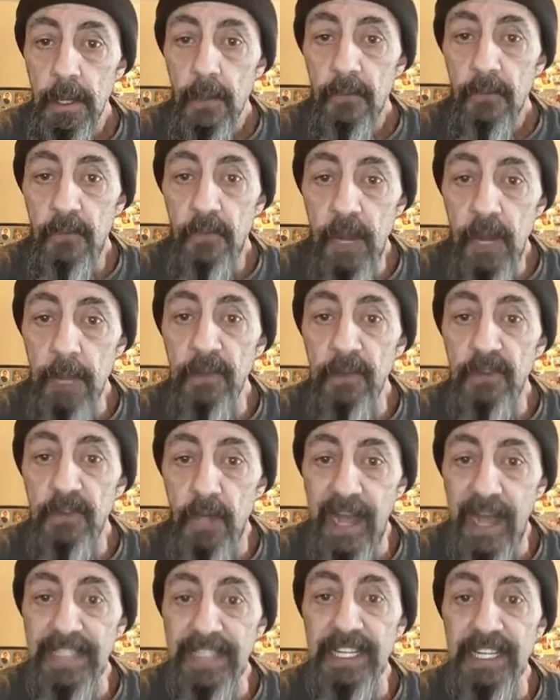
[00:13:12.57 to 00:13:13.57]
Freedom of
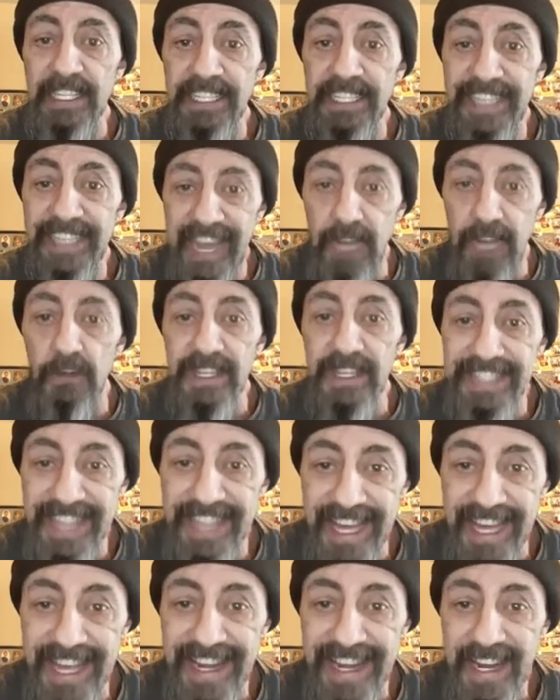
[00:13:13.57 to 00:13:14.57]
transit is
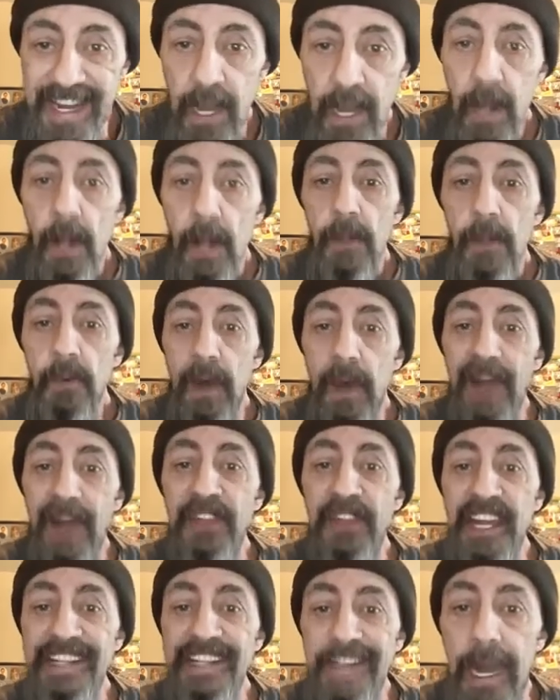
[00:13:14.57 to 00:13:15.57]
guaranteed throughout
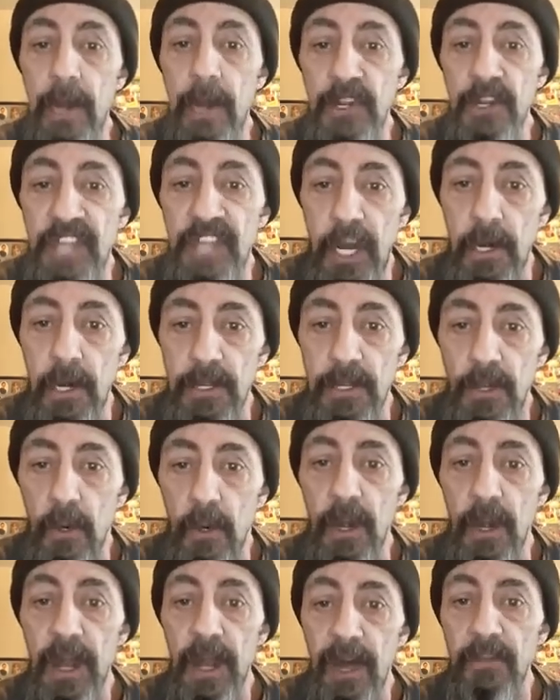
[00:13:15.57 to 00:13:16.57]
the entire
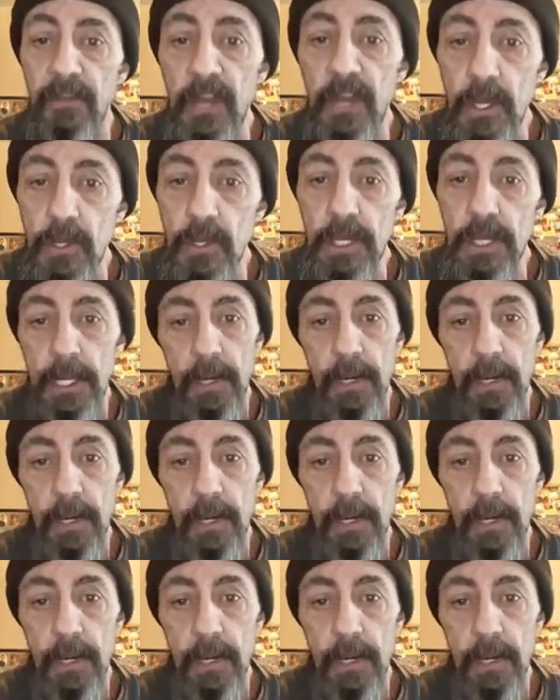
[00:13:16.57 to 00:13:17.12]
territory of the Union.